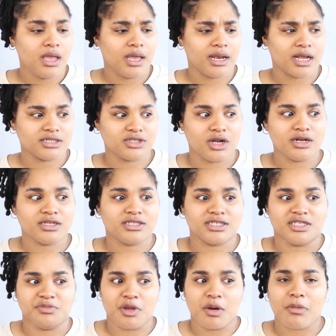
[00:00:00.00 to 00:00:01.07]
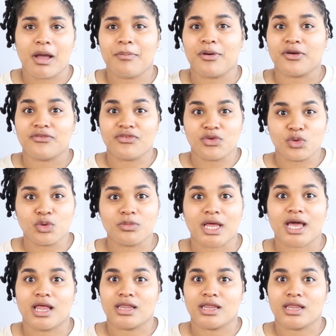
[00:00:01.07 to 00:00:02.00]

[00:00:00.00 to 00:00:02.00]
And I started to smell my perfume like